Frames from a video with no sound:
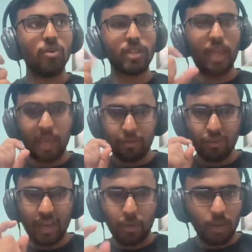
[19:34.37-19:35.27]
they gave
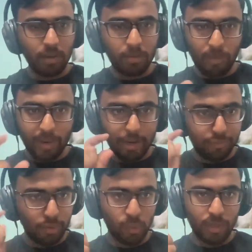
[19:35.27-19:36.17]
you like 1 point
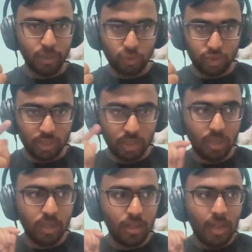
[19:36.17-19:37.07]
for one
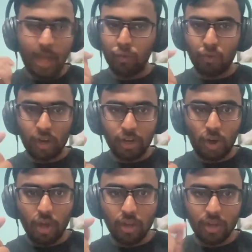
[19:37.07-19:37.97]
user, and
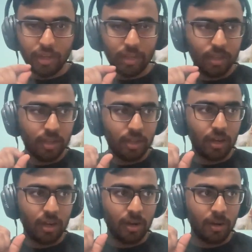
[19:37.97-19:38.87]
$1
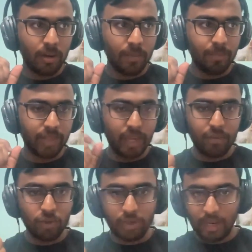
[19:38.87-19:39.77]

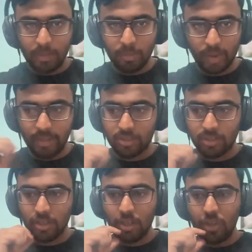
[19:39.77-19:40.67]
gave you 10 points.
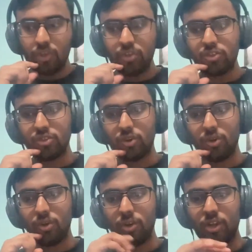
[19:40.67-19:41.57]

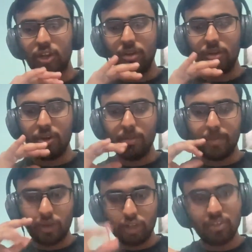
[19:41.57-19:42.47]
So
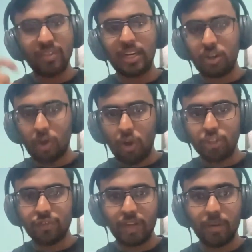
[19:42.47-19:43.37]
because of that
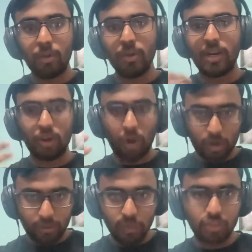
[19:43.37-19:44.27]
launch, we were able to get a lot
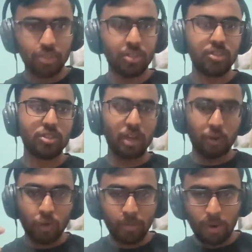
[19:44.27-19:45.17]
of users, a
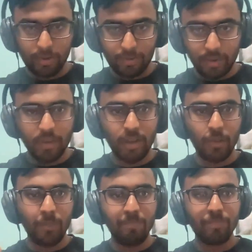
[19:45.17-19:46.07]
good amount of revenue,